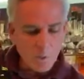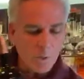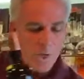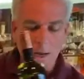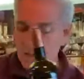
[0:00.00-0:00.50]

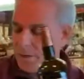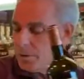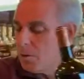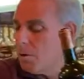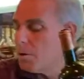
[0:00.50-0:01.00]
one, I like the
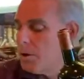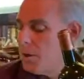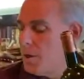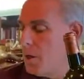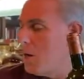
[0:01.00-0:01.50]
cocky
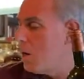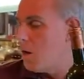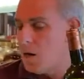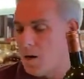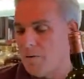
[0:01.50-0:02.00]

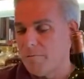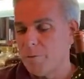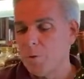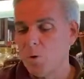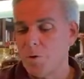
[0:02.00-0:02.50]

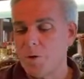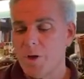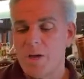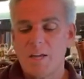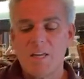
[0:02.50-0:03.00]
vermouth,
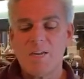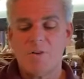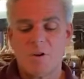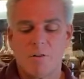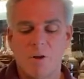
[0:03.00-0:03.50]
even
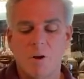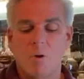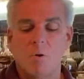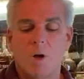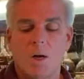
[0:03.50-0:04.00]
though
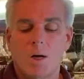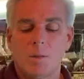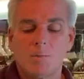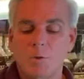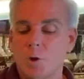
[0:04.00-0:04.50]

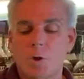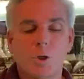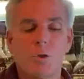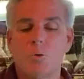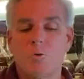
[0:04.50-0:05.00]
you could
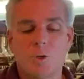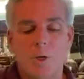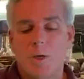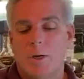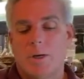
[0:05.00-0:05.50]
use
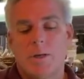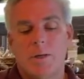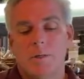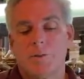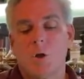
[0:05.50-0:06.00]

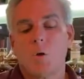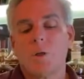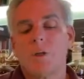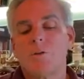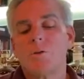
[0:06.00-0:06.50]

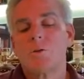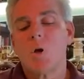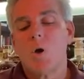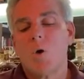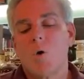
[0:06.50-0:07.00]
Dolan's
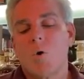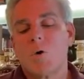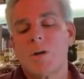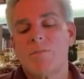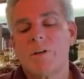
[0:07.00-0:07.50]
or
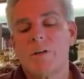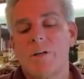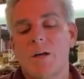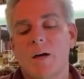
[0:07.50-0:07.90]
even